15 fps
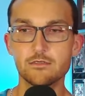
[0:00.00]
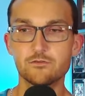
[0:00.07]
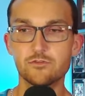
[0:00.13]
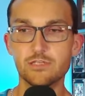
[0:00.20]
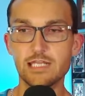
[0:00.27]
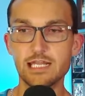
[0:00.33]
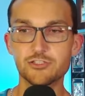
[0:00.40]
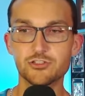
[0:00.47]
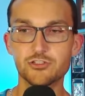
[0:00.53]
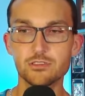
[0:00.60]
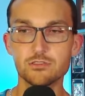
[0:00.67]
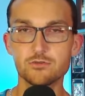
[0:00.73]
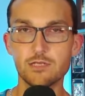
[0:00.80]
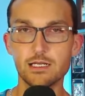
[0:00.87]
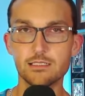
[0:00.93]

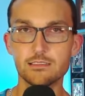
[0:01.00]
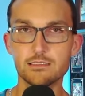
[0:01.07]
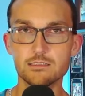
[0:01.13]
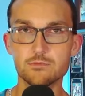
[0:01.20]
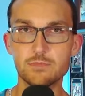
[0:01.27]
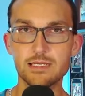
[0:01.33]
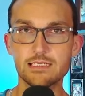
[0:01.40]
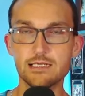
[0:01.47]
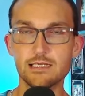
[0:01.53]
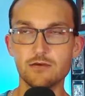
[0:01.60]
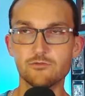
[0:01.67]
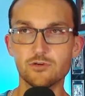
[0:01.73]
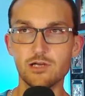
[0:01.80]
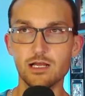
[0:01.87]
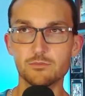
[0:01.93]
Venestra's running this big
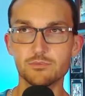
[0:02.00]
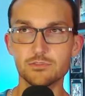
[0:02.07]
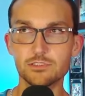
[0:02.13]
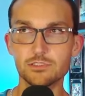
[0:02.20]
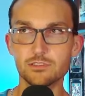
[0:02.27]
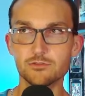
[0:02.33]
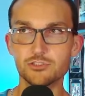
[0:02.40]
cover-up, you know,